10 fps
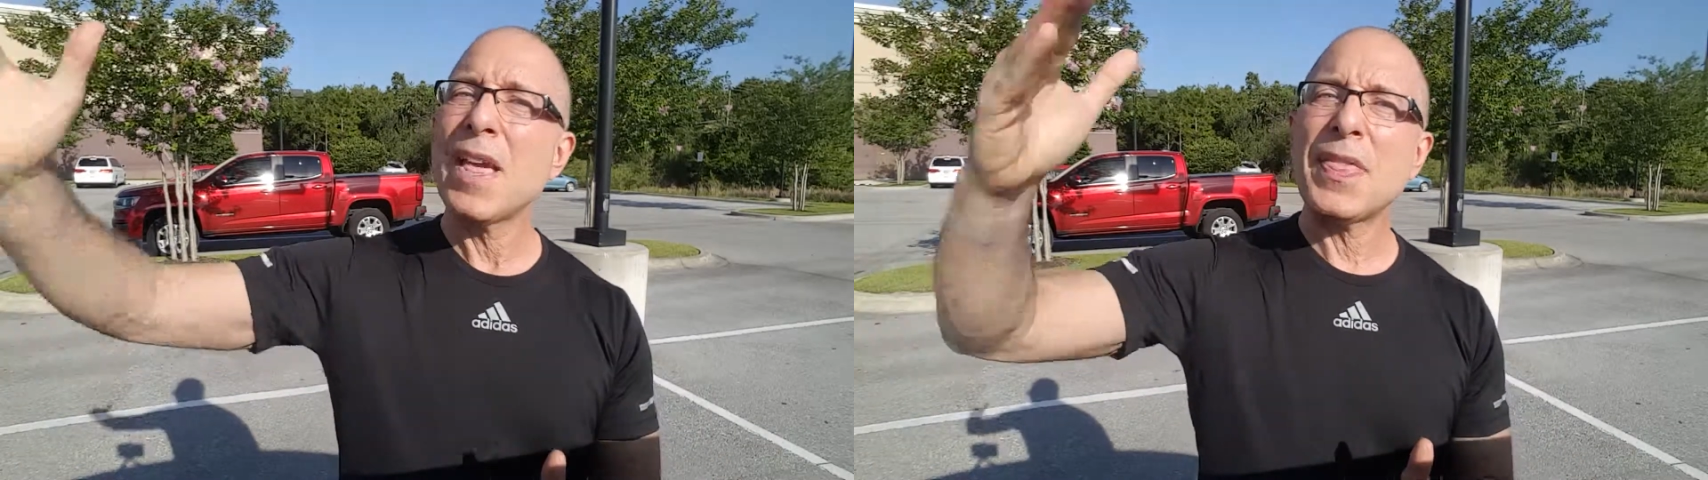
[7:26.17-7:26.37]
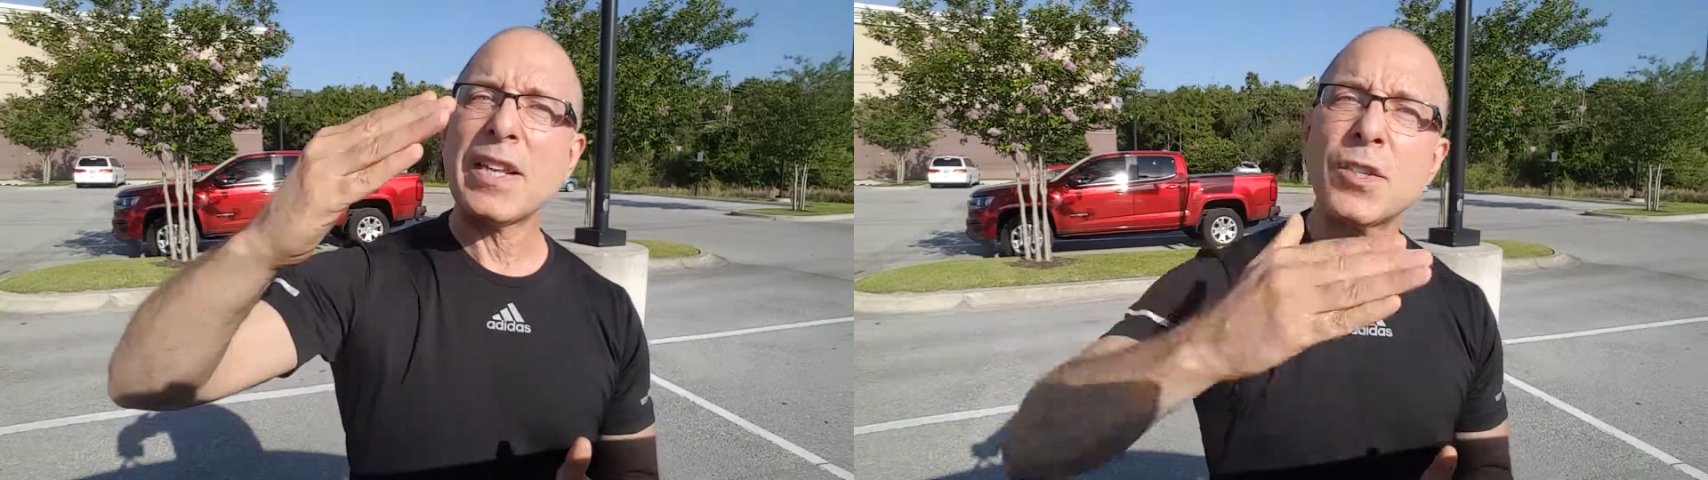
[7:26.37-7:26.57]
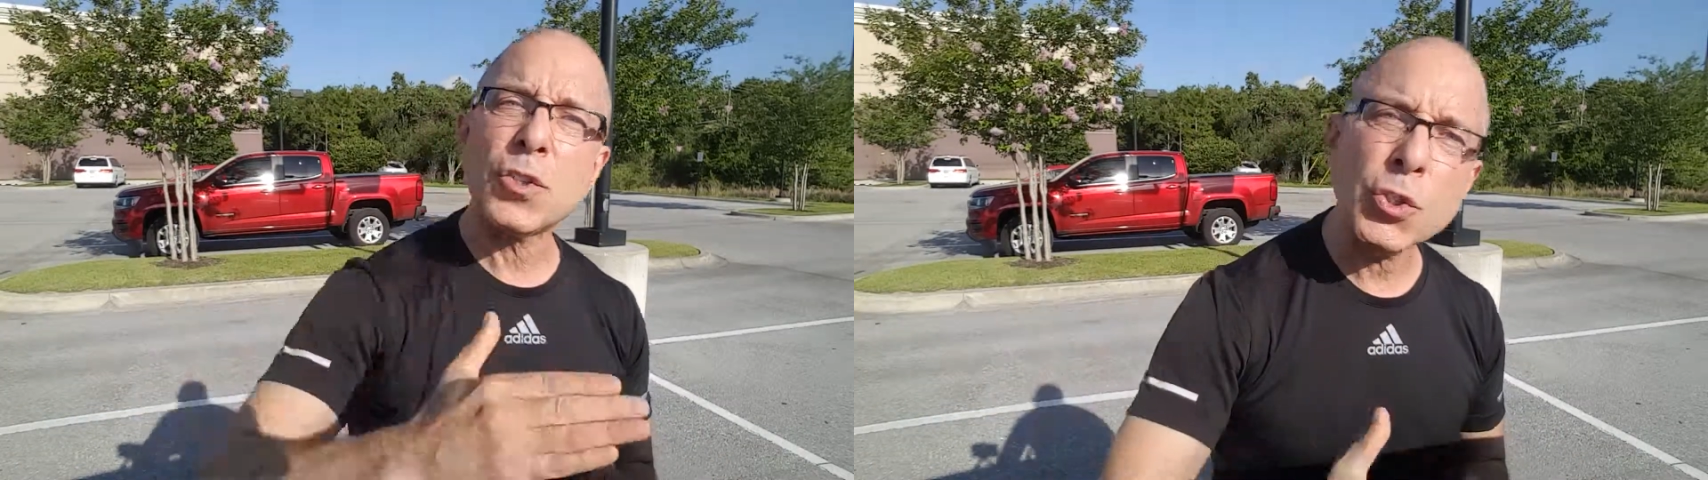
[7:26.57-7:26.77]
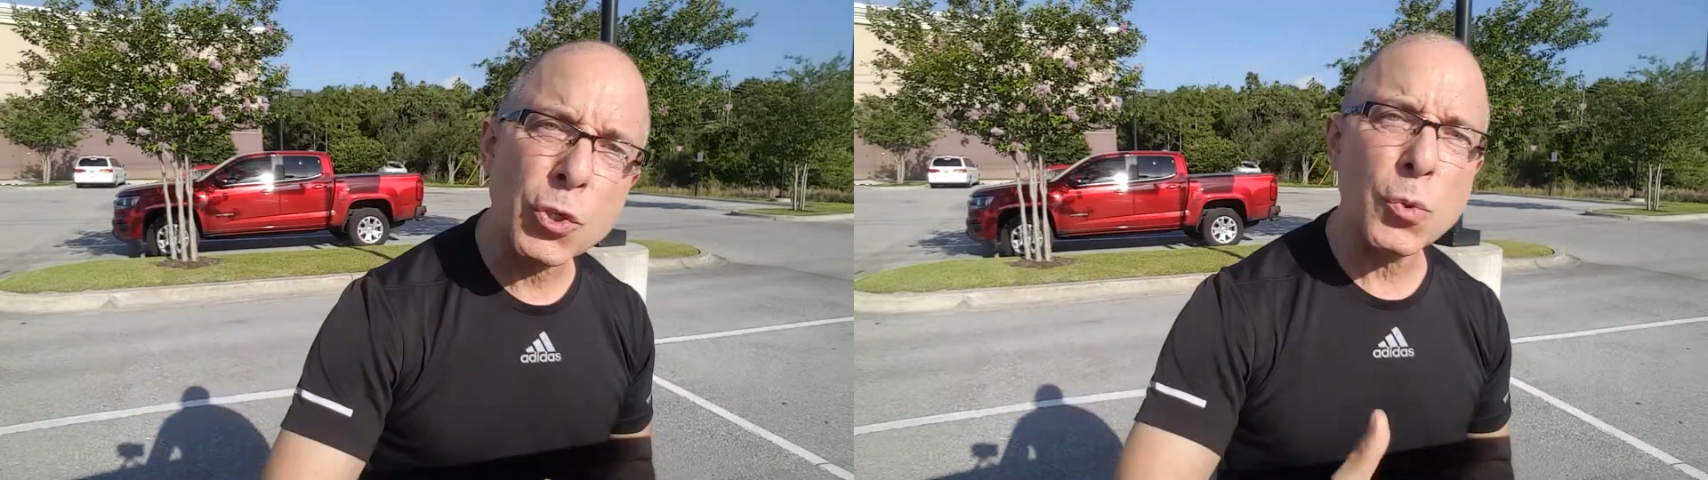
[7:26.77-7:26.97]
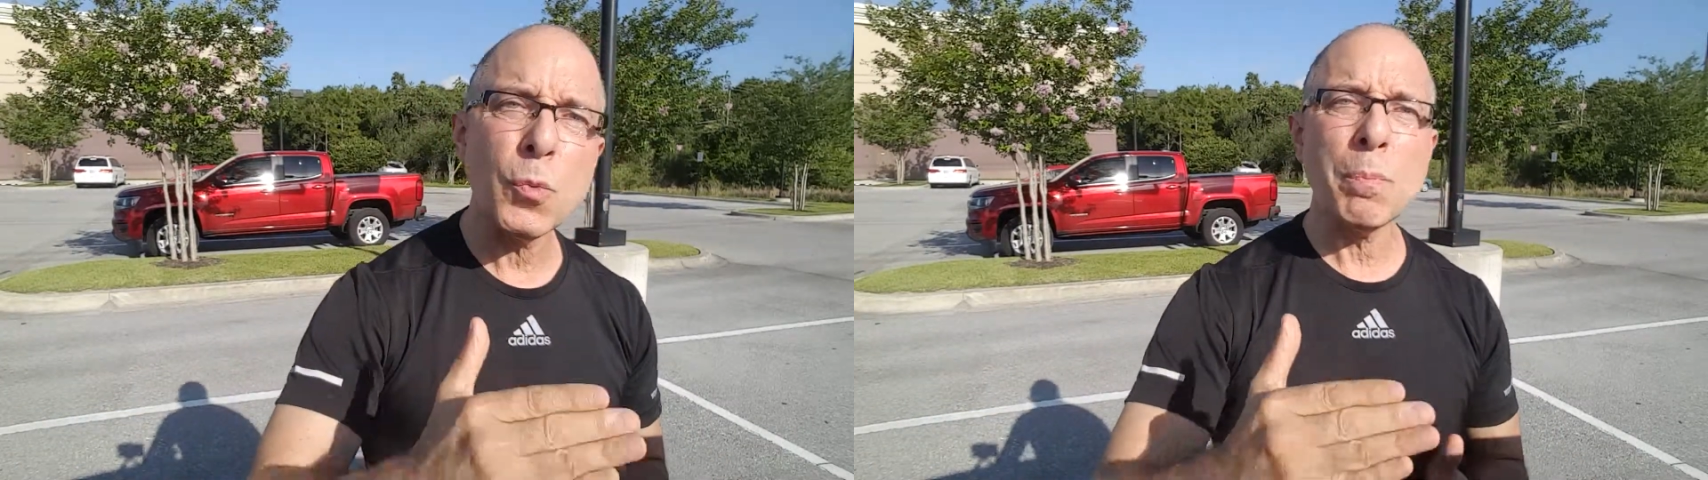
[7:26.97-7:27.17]
that's
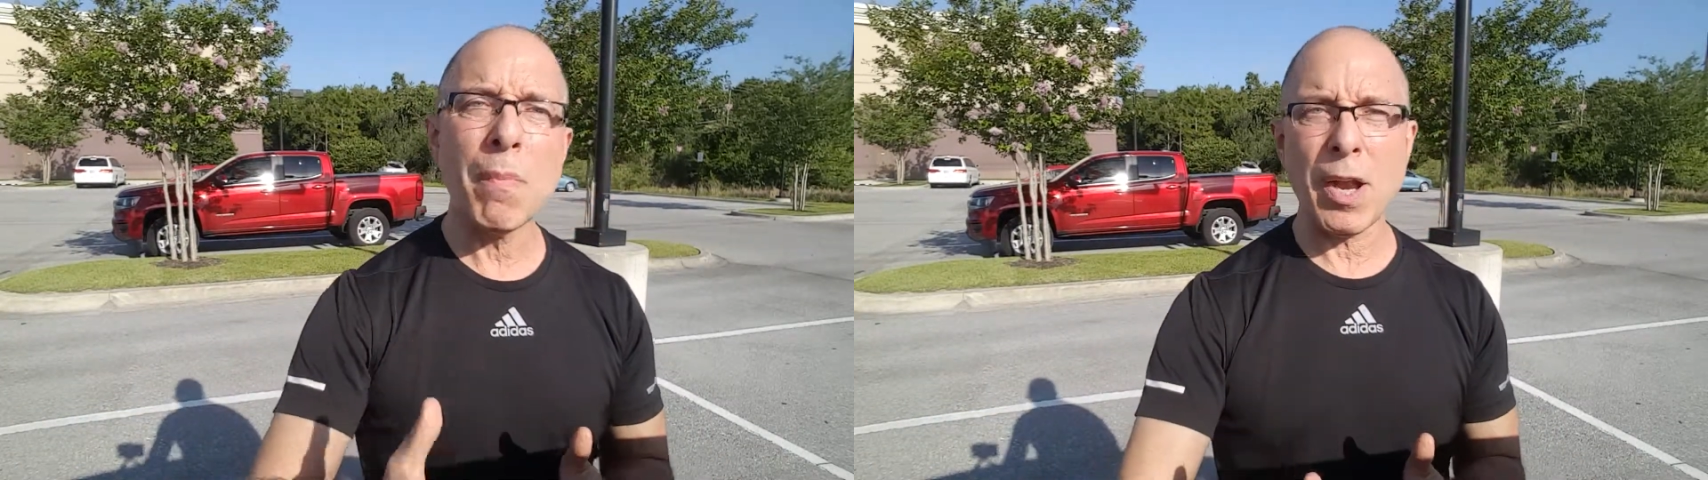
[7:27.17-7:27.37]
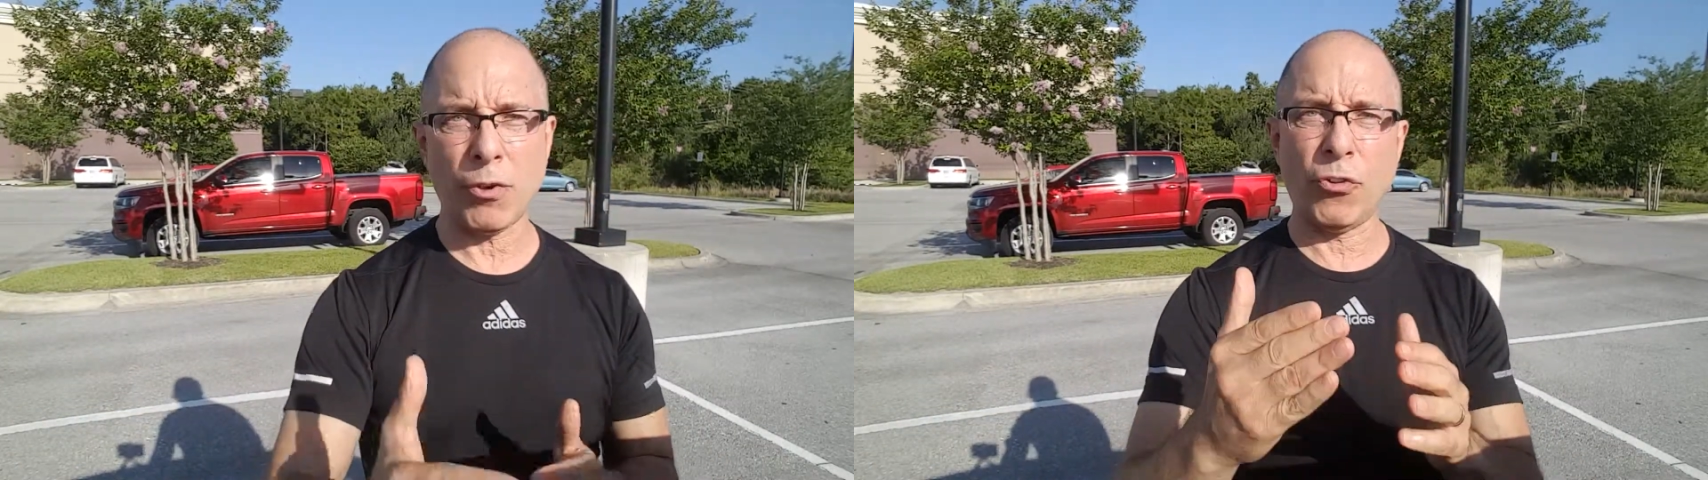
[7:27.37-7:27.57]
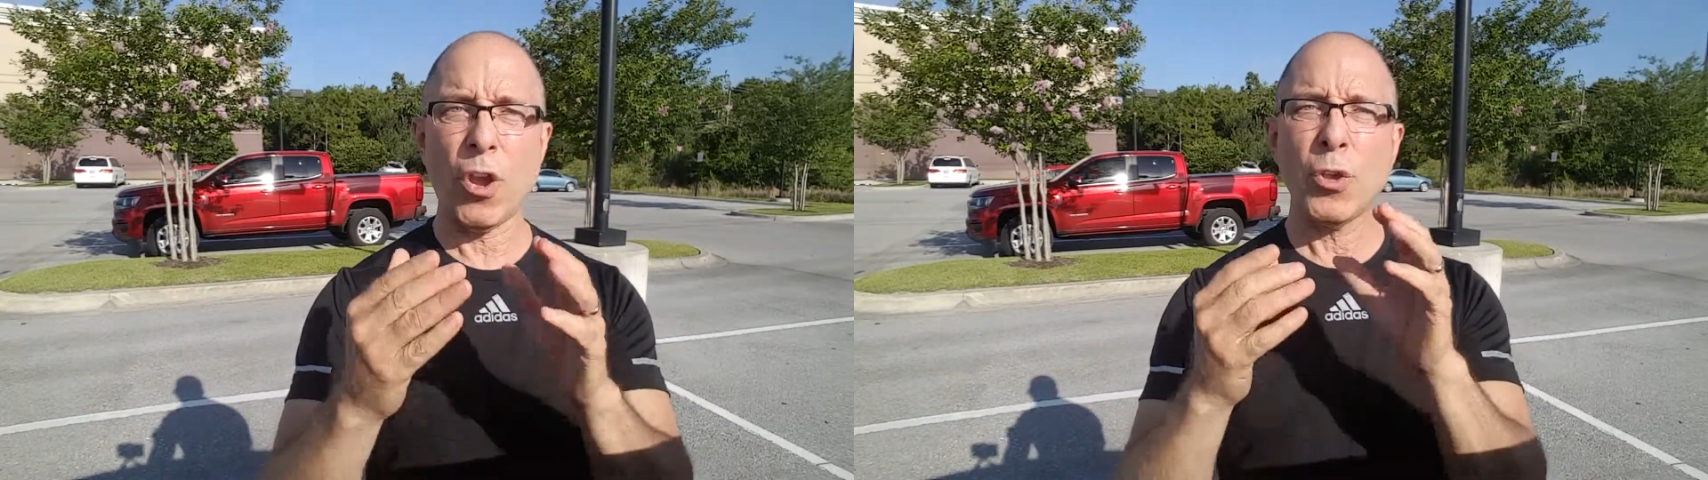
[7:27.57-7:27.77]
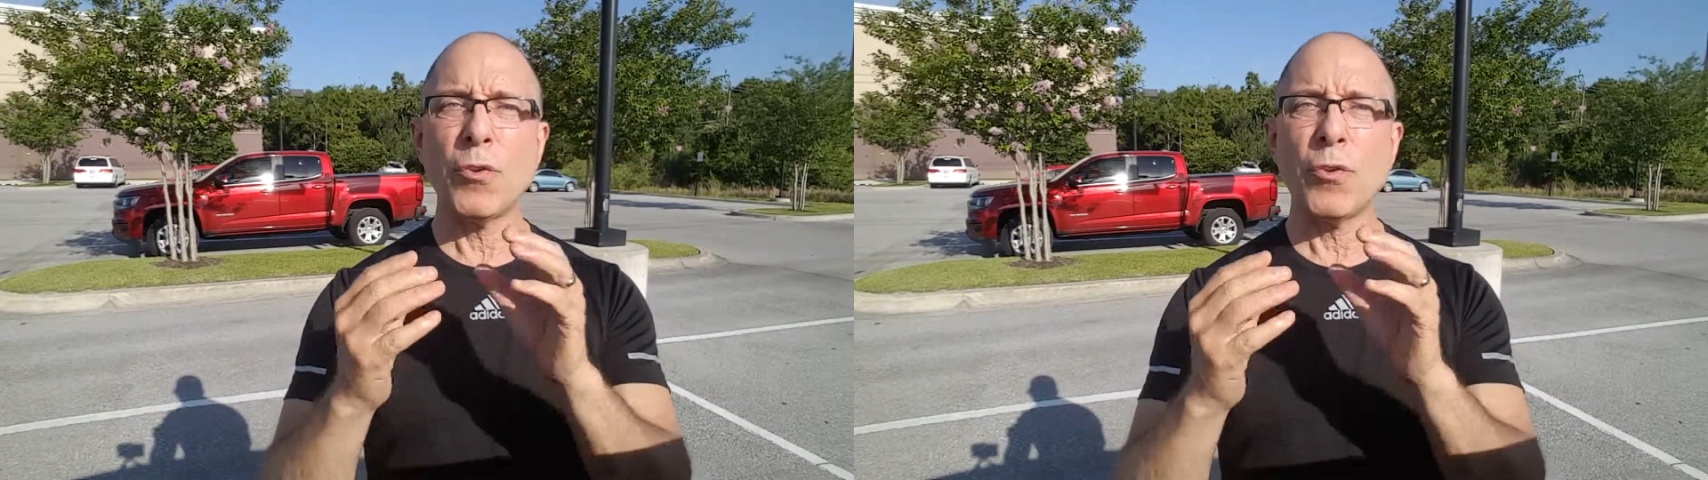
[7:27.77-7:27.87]
too much.